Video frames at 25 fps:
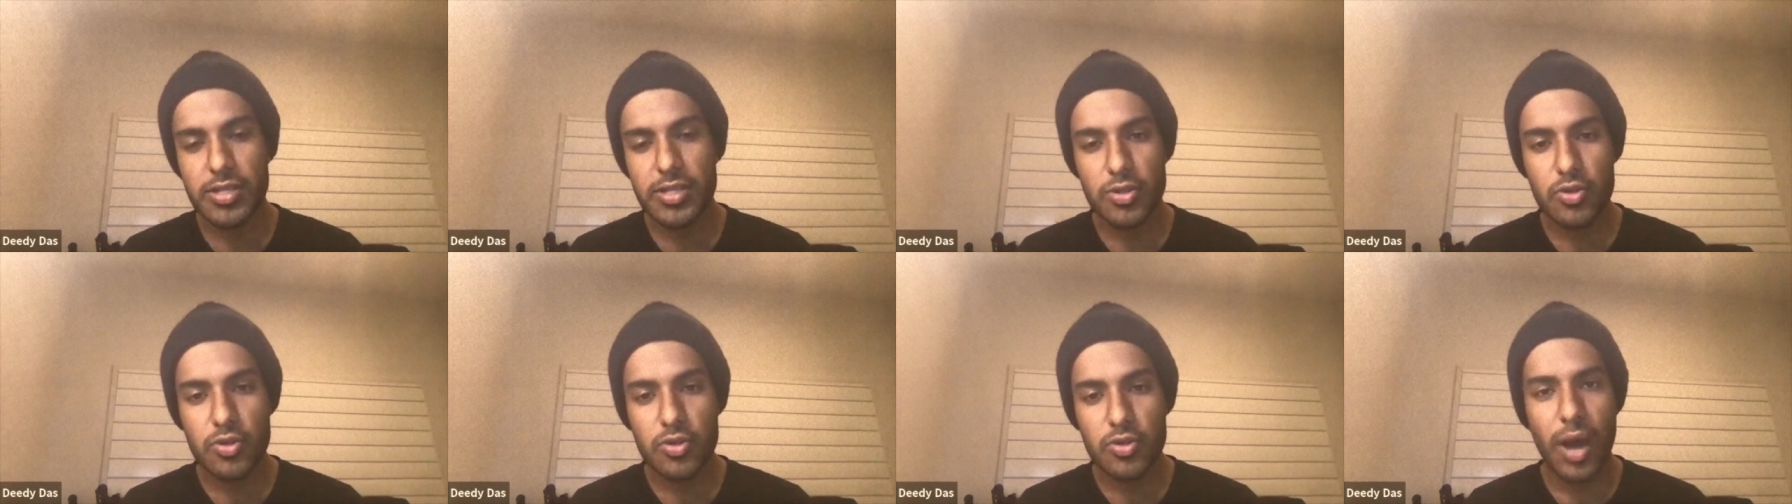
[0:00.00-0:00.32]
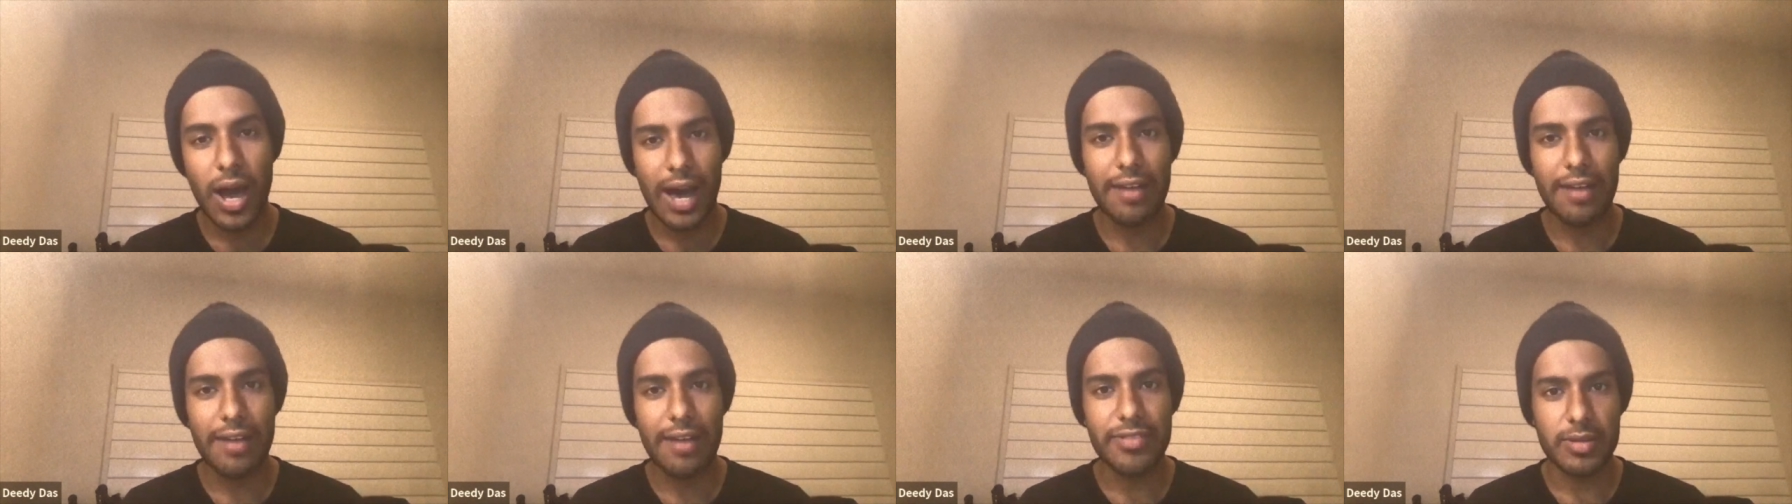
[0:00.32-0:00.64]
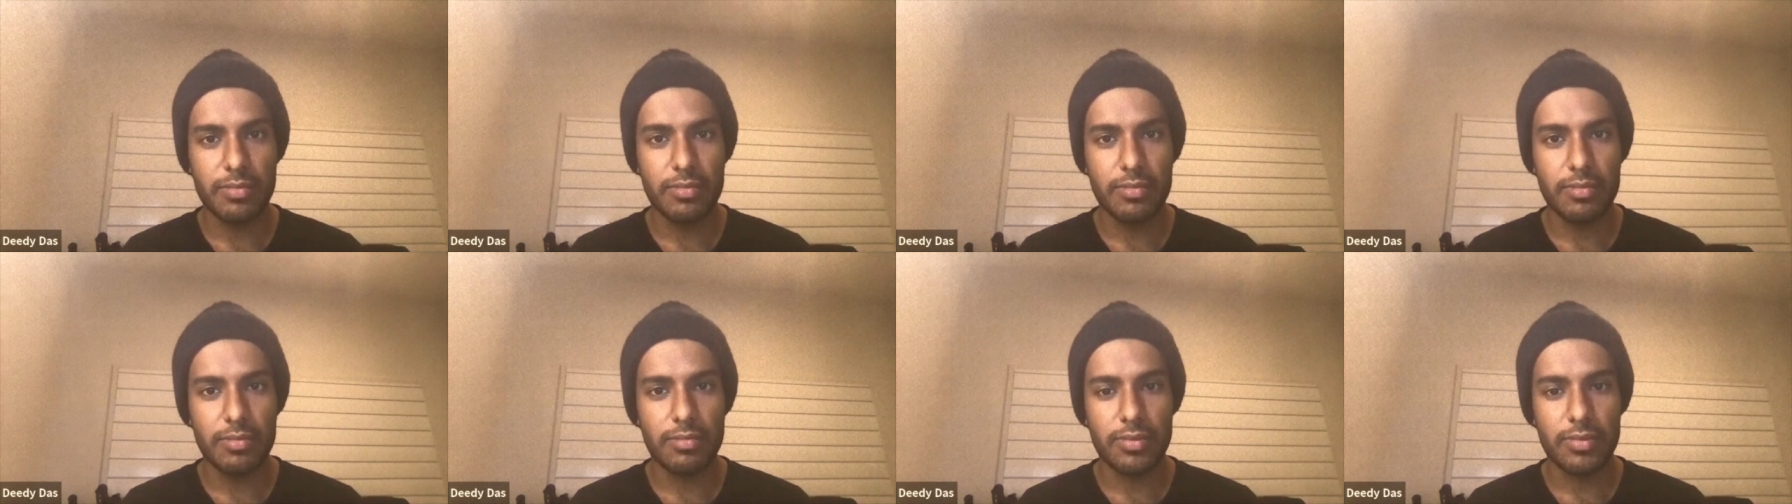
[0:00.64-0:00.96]
You have
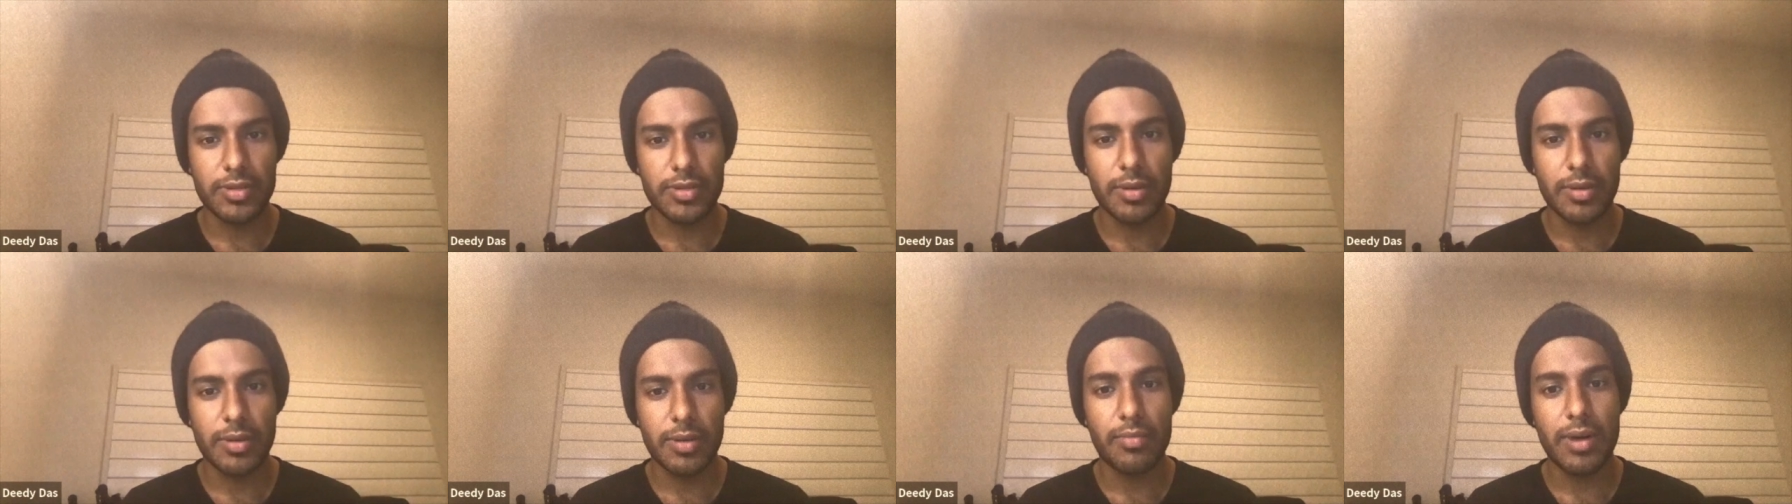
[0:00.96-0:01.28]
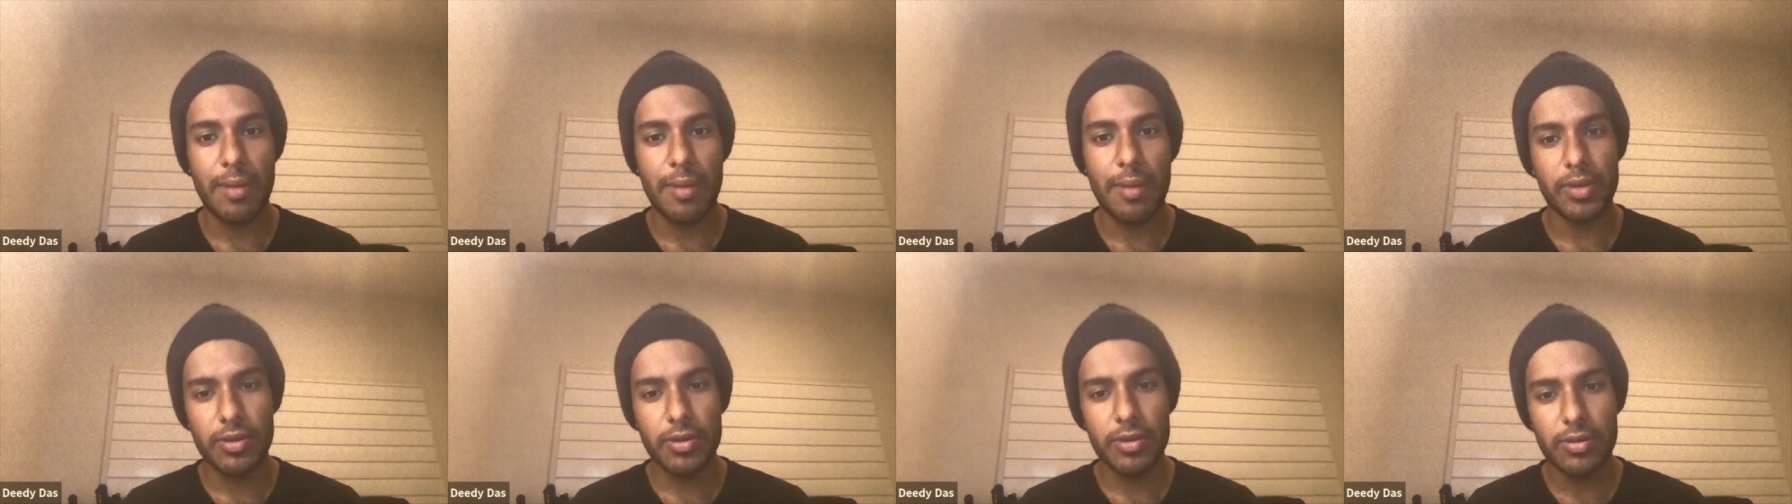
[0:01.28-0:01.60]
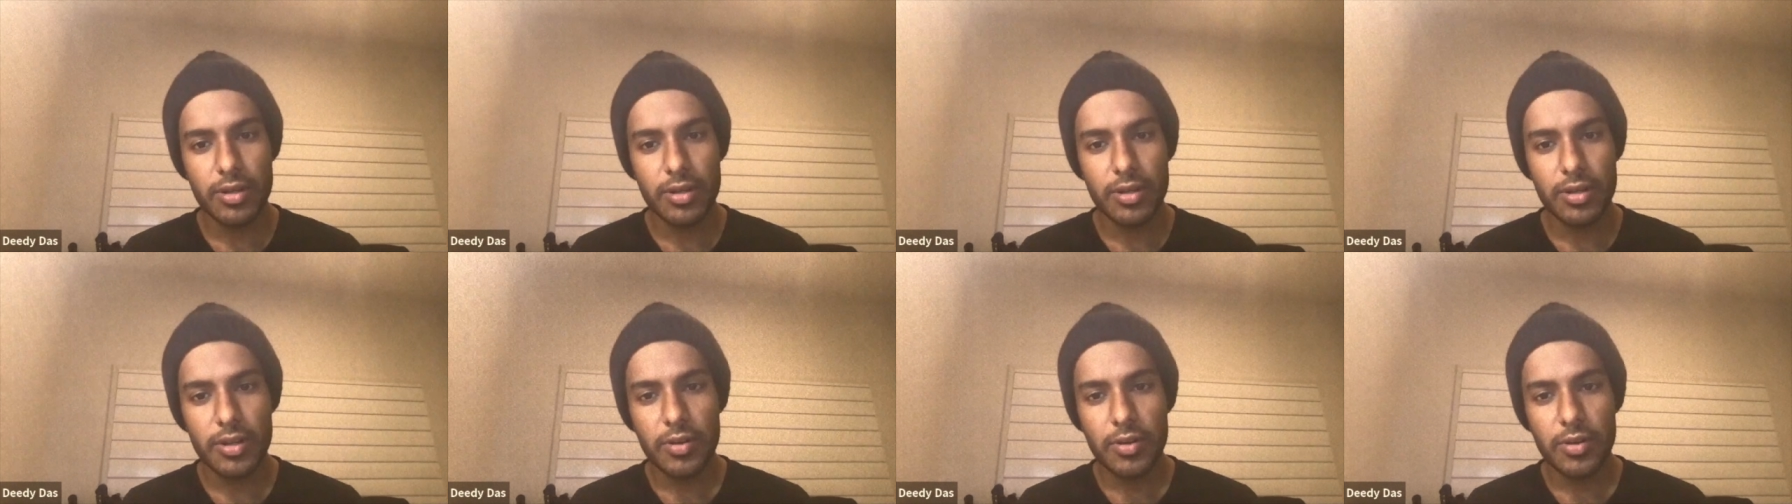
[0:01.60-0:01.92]
some, some repute,